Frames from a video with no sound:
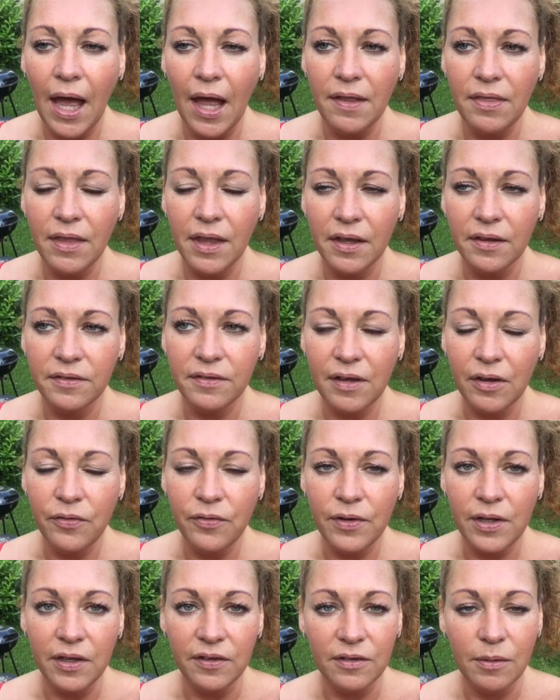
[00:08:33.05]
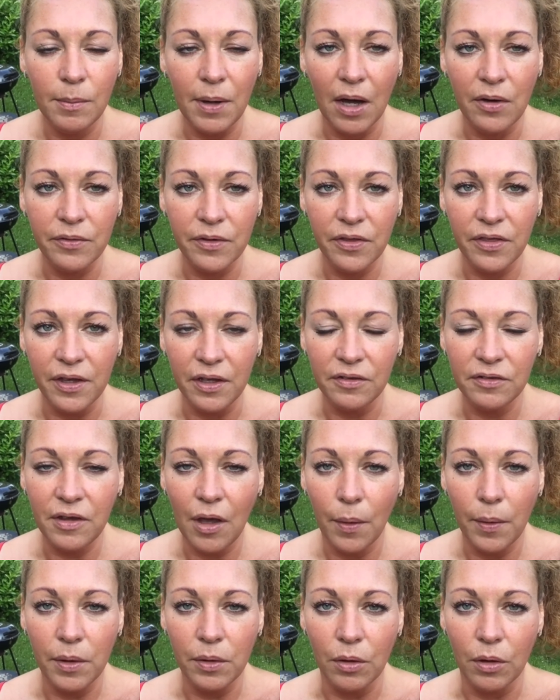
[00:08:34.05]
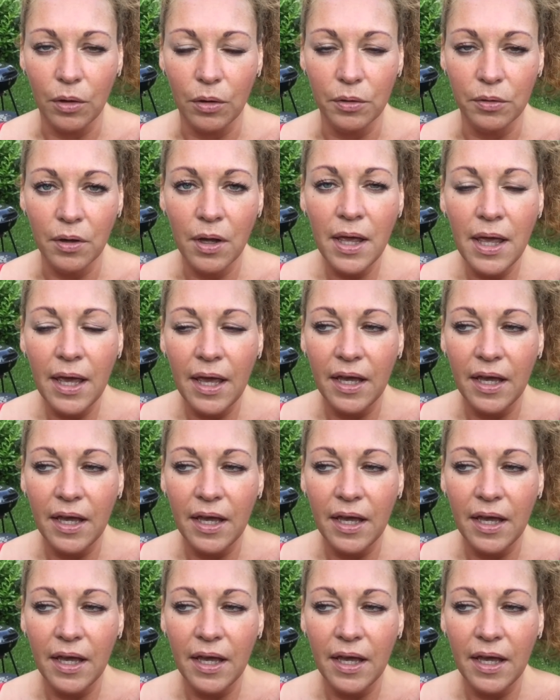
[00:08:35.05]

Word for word: and there's definitely some other things going on.